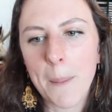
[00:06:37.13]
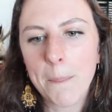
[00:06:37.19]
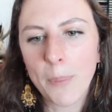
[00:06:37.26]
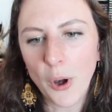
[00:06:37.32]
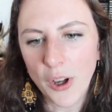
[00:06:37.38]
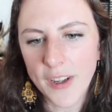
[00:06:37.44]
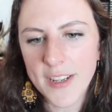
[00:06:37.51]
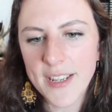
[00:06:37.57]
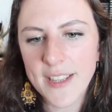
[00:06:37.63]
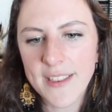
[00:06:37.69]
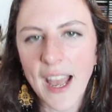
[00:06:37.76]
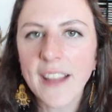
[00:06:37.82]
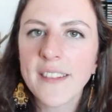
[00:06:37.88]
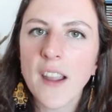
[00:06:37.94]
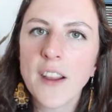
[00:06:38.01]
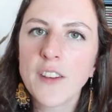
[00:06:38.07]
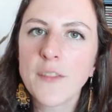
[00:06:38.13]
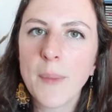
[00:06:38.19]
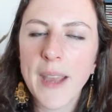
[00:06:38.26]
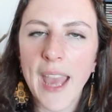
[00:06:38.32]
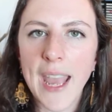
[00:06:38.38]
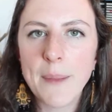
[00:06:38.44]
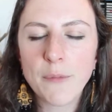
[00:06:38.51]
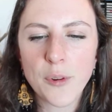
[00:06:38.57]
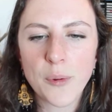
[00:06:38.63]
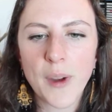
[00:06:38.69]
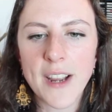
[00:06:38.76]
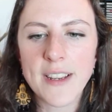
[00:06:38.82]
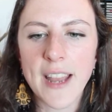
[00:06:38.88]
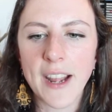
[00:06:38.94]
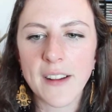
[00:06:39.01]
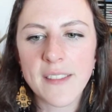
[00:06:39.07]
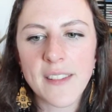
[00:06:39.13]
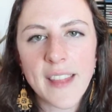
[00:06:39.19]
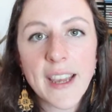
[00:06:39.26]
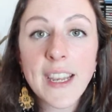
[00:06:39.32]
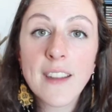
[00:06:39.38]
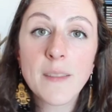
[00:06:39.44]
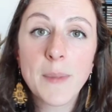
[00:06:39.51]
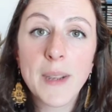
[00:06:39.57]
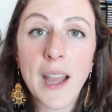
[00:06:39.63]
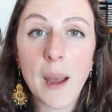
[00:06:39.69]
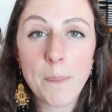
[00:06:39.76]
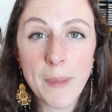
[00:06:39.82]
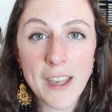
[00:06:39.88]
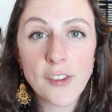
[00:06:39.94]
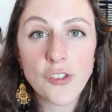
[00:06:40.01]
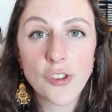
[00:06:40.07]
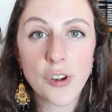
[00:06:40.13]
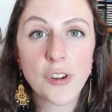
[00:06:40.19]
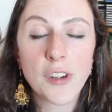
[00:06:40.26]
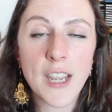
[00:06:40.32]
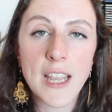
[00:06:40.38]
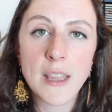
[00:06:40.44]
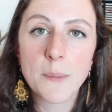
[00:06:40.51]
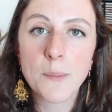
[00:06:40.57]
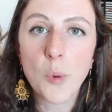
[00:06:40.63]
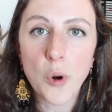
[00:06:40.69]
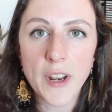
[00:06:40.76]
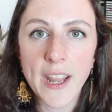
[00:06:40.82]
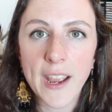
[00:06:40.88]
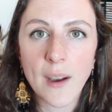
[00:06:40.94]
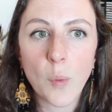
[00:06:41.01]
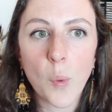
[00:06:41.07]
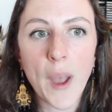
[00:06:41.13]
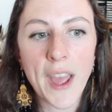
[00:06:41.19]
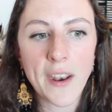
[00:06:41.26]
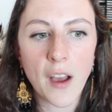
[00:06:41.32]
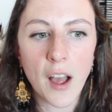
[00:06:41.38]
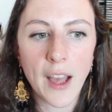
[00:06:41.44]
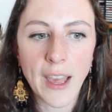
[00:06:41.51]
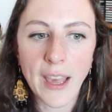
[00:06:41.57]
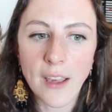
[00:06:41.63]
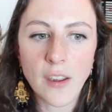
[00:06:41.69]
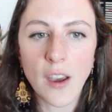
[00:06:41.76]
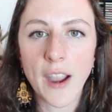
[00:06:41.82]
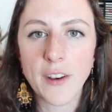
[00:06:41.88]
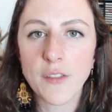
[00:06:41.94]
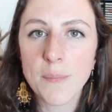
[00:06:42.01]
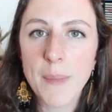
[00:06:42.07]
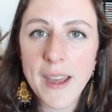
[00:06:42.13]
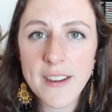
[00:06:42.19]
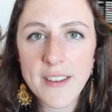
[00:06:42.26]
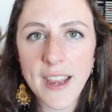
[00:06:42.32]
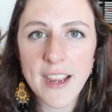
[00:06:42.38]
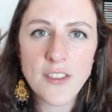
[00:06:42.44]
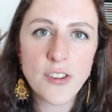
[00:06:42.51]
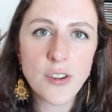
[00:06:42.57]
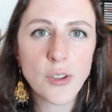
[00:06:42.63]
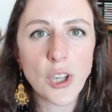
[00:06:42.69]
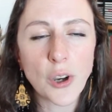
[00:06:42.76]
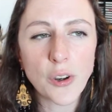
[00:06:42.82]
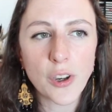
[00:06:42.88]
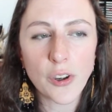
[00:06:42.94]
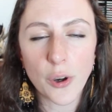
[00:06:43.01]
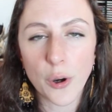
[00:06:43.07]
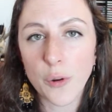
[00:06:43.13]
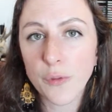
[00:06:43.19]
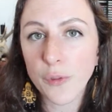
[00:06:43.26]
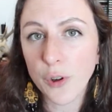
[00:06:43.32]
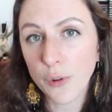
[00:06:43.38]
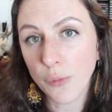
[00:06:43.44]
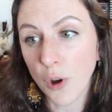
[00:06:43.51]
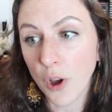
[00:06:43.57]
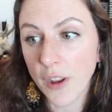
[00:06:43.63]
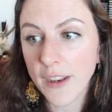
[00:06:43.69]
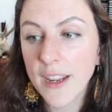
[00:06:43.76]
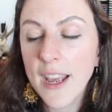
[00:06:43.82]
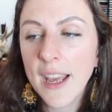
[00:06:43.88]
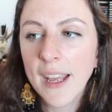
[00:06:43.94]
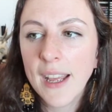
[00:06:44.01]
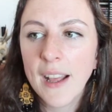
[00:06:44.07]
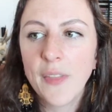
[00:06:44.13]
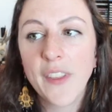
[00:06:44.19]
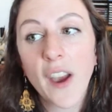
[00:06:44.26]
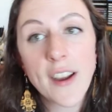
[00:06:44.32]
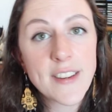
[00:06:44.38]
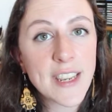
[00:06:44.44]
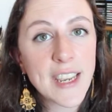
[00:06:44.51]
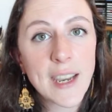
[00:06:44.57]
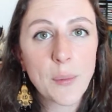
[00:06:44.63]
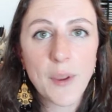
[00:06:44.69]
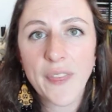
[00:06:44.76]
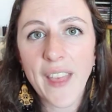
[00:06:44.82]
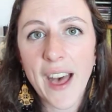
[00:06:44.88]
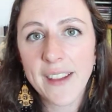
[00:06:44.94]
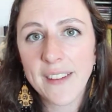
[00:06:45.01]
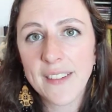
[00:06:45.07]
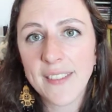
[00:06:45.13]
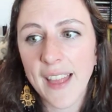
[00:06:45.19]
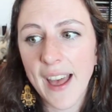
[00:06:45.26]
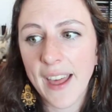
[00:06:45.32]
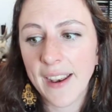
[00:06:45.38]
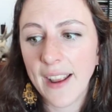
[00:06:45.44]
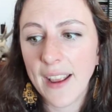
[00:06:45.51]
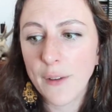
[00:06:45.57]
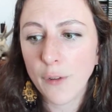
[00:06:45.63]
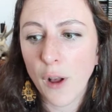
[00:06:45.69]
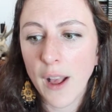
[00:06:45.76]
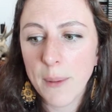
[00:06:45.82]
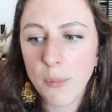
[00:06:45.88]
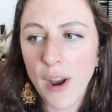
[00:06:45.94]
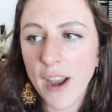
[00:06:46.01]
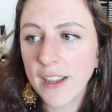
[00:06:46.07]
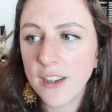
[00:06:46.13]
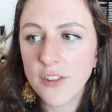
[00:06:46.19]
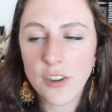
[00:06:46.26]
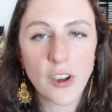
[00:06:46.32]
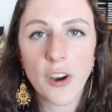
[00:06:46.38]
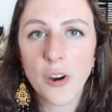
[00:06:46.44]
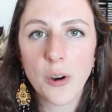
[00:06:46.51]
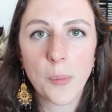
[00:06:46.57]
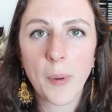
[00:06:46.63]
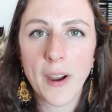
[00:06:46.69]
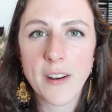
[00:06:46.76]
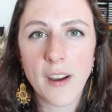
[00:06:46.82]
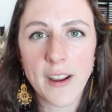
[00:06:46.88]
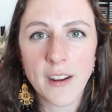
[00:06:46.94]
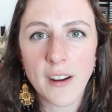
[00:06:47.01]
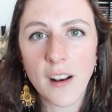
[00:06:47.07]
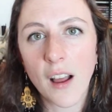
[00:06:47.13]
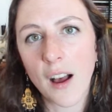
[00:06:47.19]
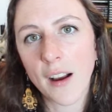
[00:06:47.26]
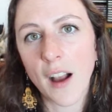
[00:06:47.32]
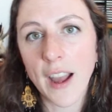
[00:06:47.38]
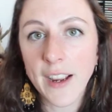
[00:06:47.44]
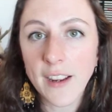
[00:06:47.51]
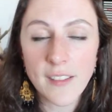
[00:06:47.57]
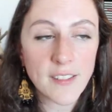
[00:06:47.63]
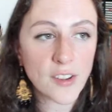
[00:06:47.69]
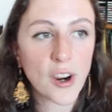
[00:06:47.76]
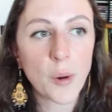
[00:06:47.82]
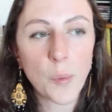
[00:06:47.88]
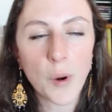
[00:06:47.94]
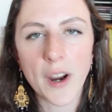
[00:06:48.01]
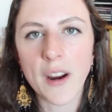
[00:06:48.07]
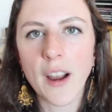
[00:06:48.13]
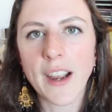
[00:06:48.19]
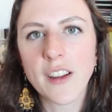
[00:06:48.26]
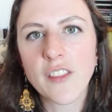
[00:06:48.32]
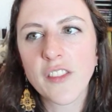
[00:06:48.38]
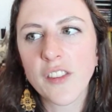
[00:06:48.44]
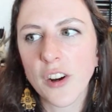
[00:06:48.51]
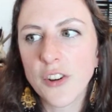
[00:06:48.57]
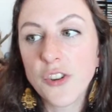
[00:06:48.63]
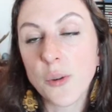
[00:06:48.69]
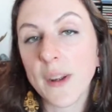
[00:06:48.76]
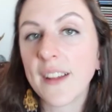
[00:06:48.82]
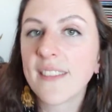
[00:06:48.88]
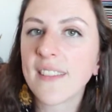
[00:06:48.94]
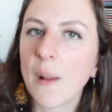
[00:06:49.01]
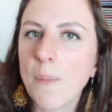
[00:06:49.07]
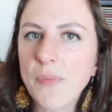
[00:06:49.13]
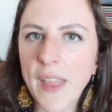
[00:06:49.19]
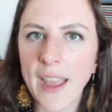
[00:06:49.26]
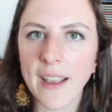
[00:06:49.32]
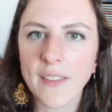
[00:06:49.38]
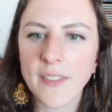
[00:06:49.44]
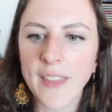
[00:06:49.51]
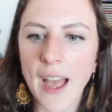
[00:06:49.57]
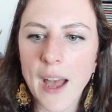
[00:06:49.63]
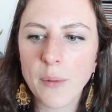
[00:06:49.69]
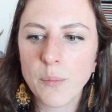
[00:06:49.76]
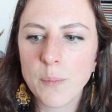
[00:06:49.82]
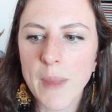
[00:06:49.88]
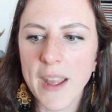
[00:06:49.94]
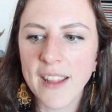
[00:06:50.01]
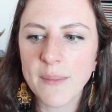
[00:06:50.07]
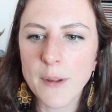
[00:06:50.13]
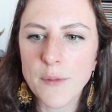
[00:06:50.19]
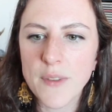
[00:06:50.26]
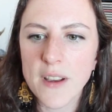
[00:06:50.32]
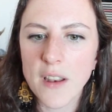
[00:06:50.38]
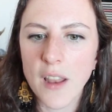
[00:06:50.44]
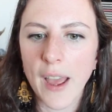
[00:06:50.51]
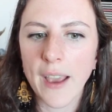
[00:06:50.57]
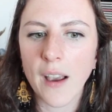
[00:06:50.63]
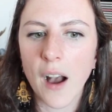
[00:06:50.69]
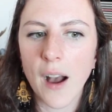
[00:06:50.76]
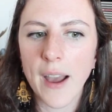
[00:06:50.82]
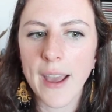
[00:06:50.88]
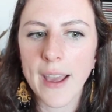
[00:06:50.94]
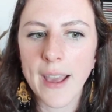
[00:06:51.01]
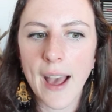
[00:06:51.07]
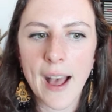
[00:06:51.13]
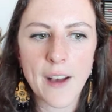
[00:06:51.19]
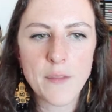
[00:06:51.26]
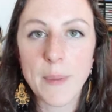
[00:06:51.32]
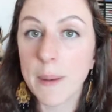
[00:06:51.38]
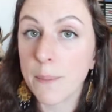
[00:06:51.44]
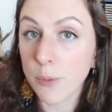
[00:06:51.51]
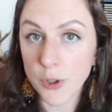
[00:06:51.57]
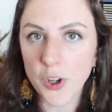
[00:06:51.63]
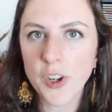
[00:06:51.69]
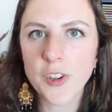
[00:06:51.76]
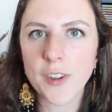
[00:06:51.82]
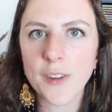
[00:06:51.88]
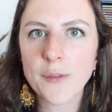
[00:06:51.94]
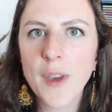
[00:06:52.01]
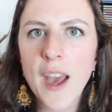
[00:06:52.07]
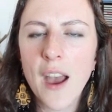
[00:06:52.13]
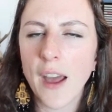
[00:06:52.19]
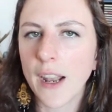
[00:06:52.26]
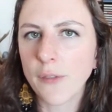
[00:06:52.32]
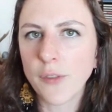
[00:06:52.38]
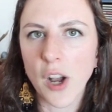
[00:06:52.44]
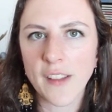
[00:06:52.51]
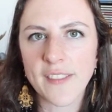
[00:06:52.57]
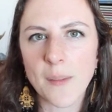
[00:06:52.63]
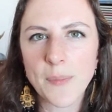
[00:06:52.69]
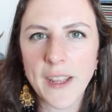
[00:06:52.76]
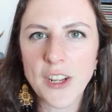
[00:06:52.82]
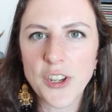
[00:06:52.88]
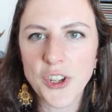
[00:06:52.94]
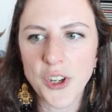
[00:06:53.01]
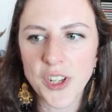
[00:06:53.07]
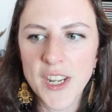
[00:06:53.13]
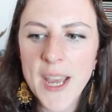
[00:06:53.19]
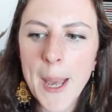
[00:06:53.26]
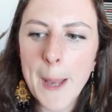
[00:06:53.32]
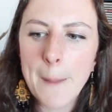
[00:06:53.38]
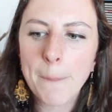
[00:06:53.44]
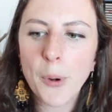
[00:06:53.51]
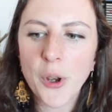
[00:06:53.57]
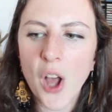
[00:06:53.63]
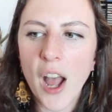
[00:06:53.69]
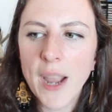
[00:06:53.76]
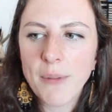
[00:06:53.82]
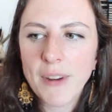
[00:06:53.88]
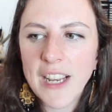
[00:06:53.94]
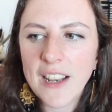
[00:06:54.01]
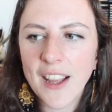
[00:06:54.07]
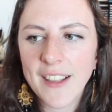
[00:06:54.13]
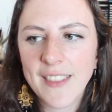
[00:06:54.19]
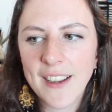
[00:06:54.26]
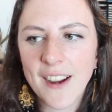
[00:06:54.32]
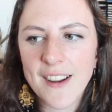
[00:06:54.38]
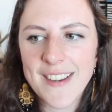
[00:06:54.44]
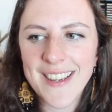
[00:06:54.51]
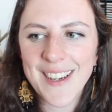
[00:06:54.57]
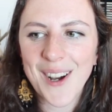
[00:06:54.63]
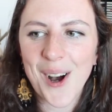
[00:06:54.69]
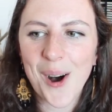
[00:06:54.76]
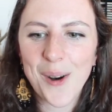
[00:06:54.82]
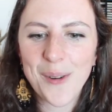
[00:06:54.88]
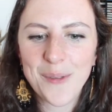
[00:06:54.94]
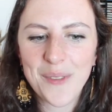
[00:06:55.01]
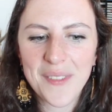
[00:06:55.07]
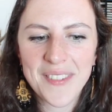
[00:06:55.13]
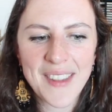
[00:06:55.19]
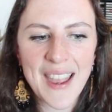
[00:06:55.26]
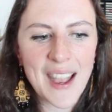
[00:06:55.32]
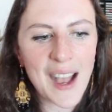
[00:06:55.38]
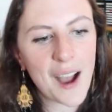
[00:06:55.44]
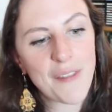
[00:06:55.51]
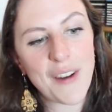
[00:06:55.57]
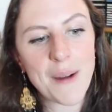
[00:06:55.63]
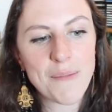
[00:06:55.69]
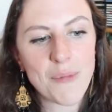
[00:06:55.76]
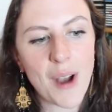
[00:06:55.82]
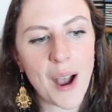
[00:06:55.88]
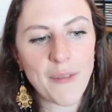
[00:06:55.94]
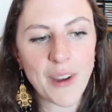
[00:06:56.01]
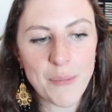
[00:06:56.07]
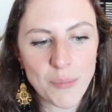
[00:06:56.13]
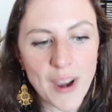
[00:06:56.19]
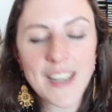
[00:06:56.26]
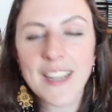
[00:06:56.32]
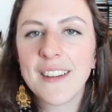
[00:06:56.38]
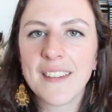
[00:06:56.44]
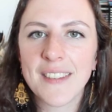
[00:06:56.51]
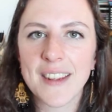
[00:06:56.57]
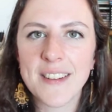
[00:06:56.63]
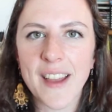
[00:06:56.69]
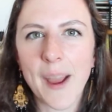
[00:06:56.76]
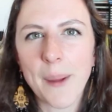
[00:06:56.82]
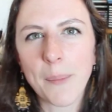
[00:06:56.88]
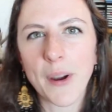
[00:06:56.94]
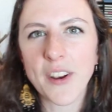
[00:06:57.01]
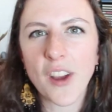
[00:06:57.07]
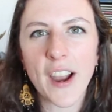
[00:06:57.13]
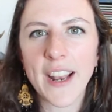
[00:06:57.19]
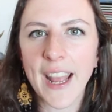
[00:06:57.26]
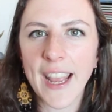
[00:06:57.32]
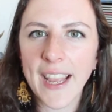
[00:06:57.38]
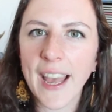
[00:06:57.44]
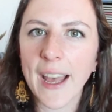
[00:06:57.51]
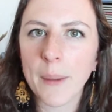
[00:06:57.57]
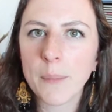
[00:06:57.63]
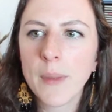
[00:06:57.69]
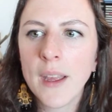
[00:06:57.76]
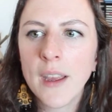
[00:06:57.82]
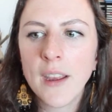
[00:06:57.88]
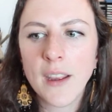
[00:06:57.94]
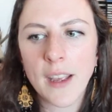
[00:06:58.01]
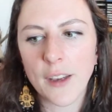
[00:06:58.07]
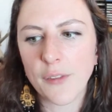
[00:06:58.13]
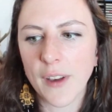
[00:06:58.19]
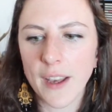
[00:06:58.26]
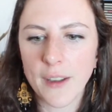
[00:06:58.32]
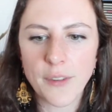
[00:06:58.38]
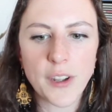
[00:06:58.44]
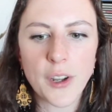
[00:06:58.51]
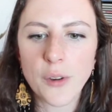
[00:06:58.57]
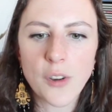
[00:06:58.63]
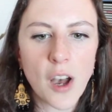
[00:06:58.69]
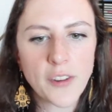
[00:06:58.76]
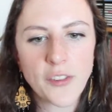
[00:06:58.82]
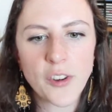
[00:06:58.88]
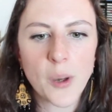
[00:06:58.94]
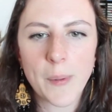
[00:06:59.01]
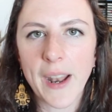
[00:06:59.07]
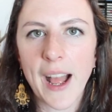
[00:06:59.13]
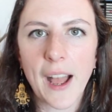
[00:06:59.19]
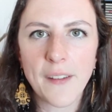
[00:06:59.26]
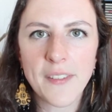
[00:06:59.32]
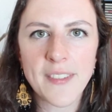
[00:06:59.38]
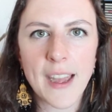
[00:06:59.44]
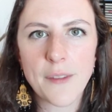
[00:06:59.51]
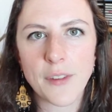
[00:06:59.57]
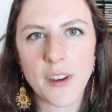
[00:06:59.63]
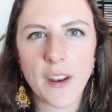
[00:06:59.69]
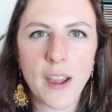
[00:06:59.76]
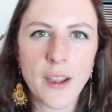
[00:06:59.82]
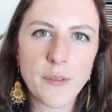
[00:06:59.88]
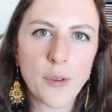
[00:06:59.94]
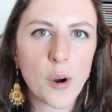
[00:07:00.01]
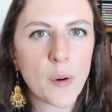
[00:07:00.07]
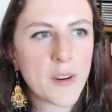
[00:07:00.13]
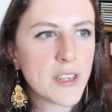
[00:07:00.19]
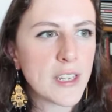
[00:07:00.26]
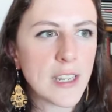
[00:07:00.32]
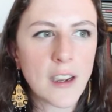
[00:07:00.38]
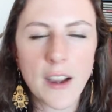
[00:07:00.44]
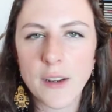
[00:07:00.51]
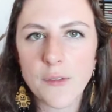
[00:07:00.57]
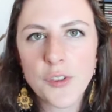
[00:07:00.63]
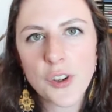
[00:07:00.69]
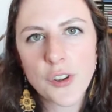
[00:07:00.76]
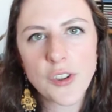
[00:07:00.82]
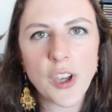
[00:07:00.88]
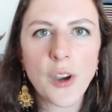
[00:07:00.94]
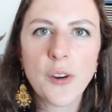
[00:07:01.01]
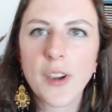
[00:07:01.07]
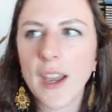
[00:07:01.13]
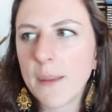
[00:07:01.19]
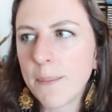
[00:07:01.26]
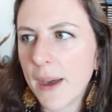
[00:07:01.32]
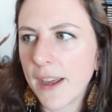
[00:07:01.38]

But that's kind of my aim for right now. So that gives me a big chunk in the morning when I kind of meditate, do yoga, go for a run. The idea with that is that if I'm ready to go by 9 o'clock, I can start work. I can start doing something that makes me feel like I have been productive and I've gotten something done. But I really like the idea of, say, if I'm ready to sit down by 9 a.m, if I've, you know, gotten up at 7:30 and I've already kind of done yoga and